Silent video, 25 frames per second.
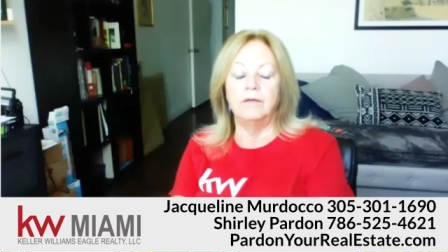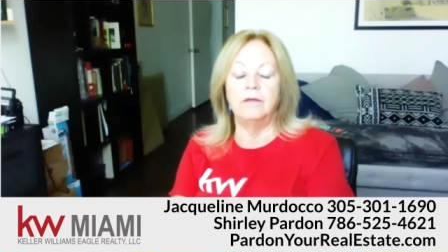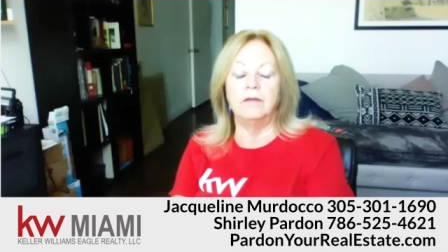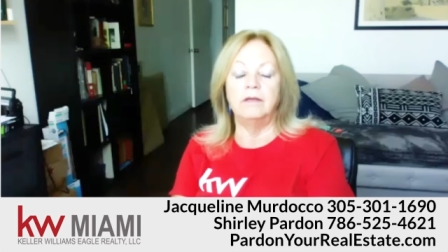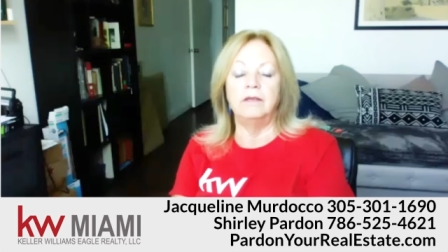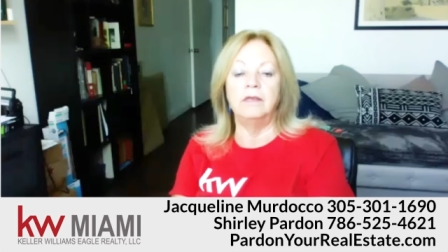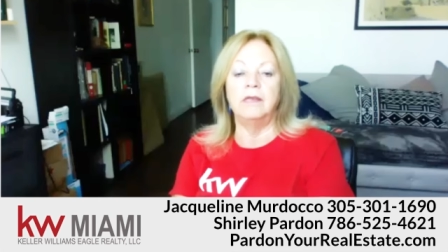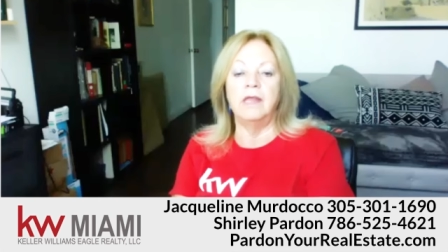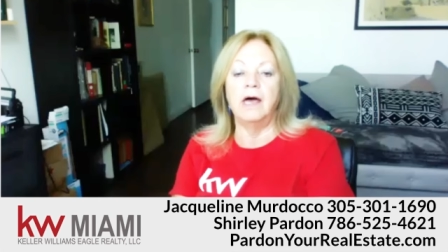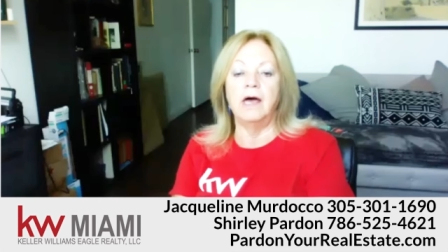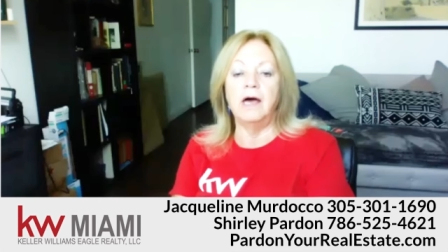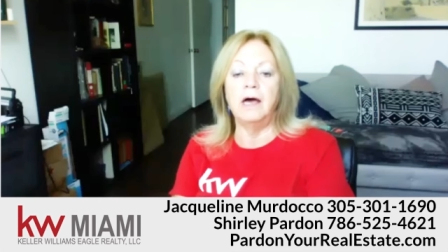
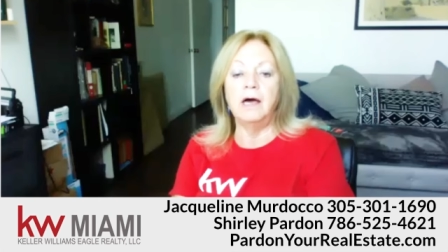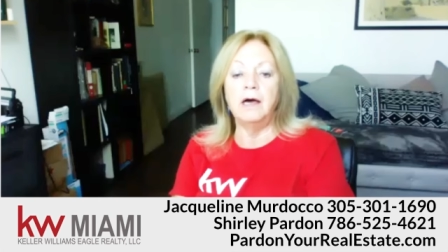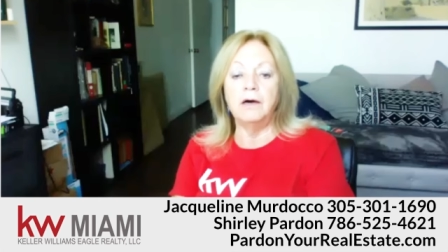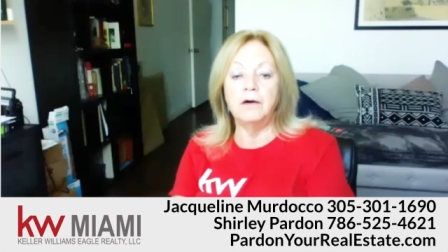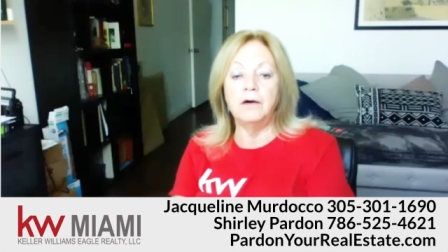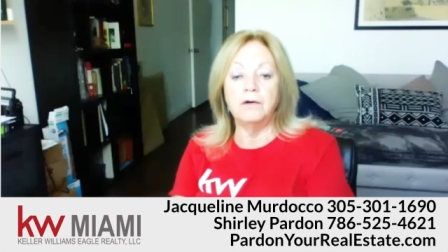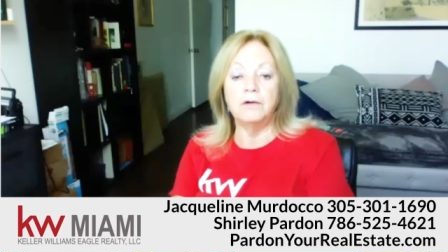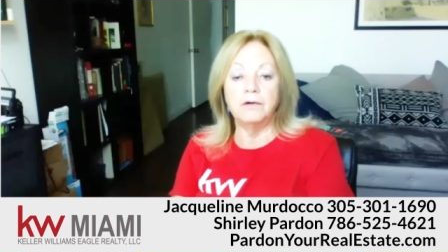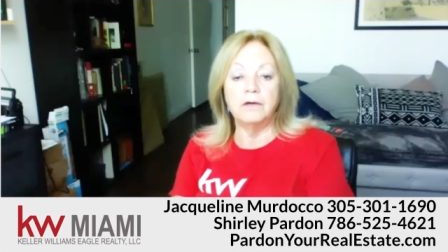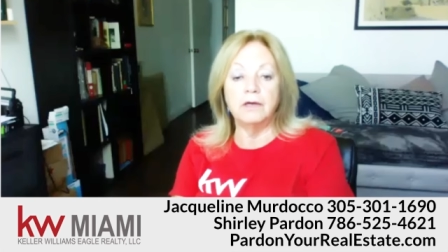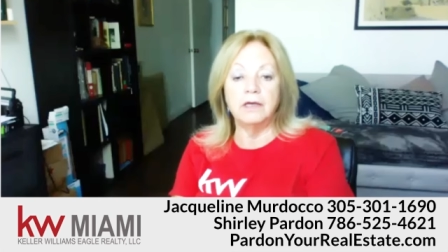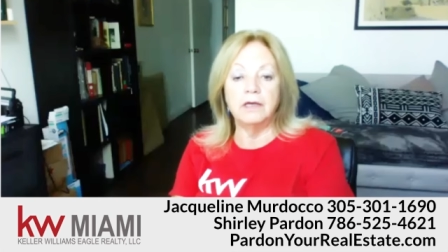
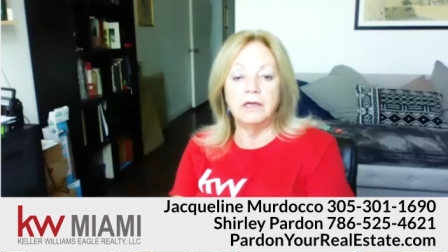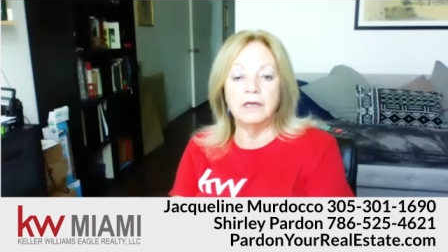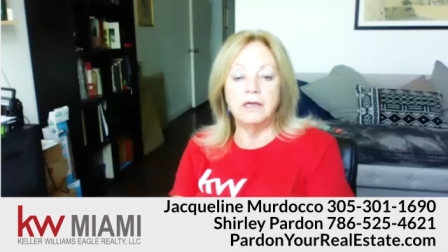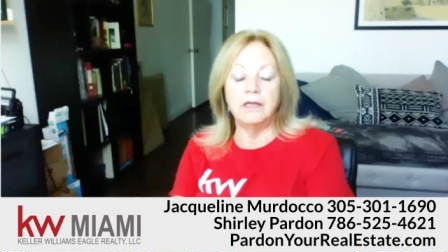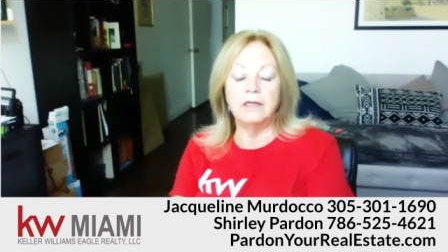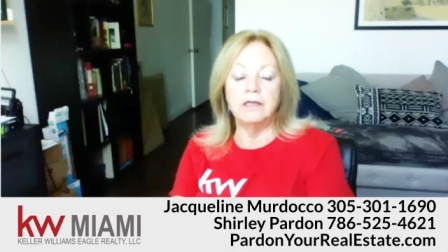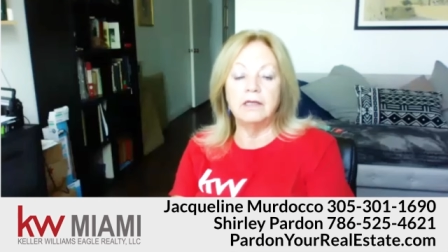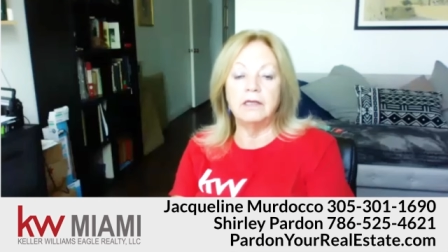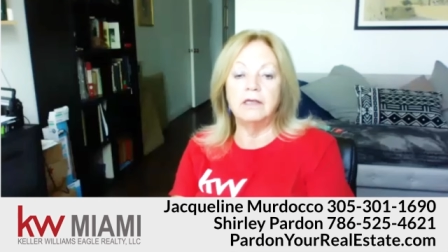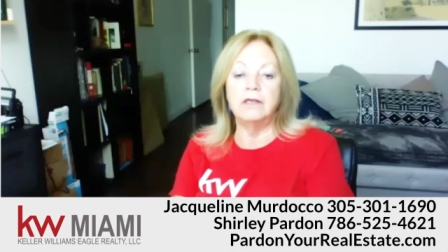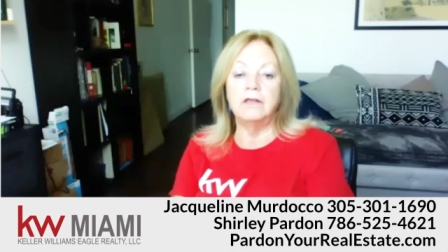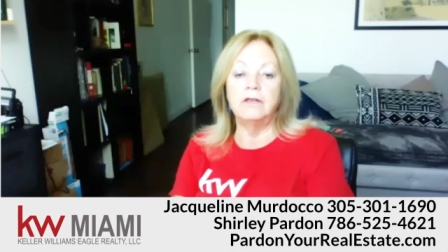Now
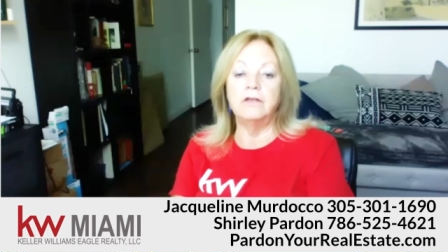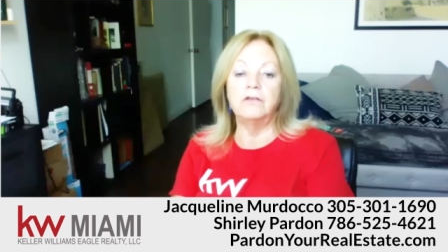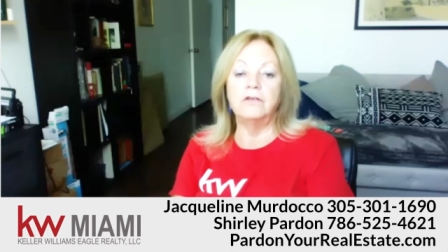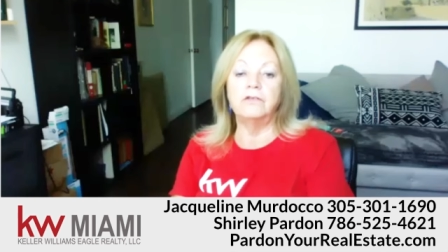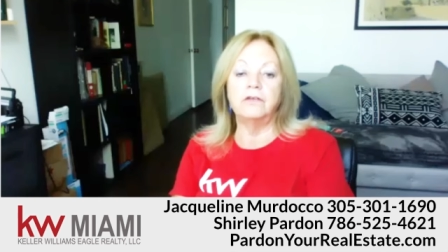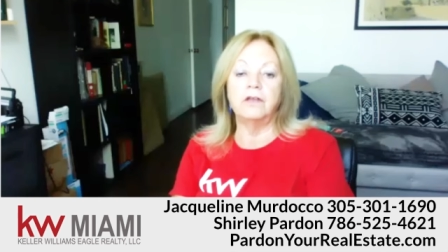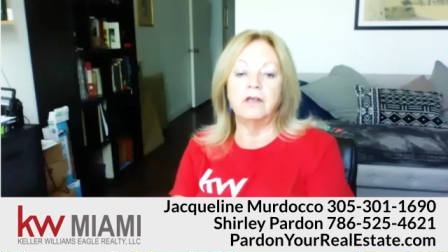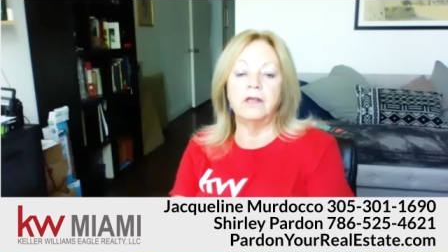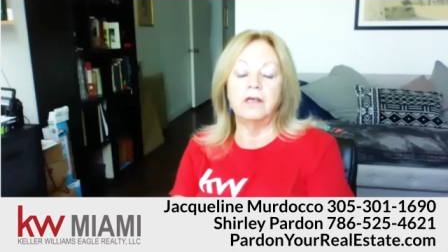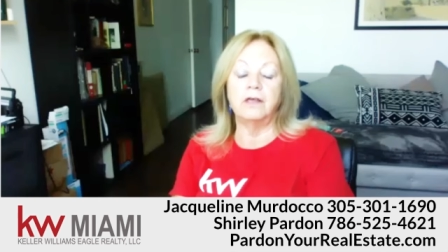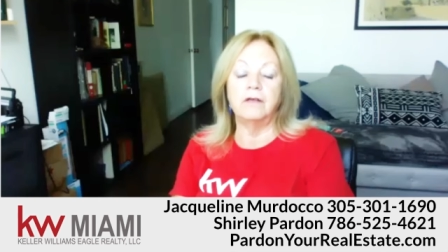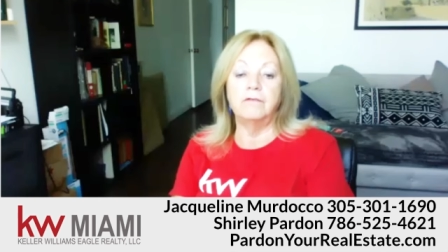it is
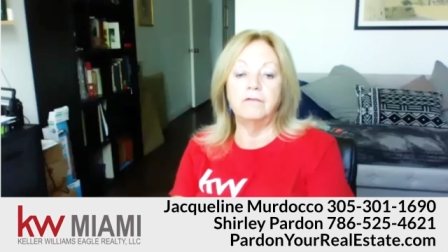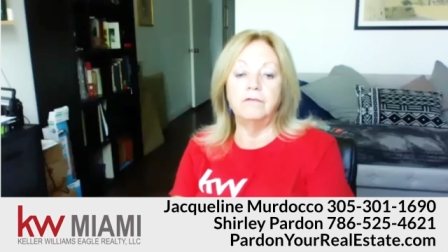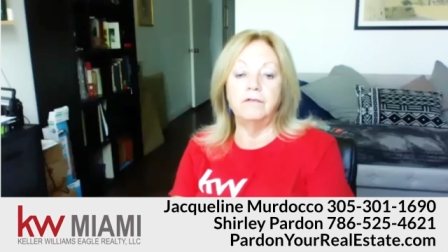a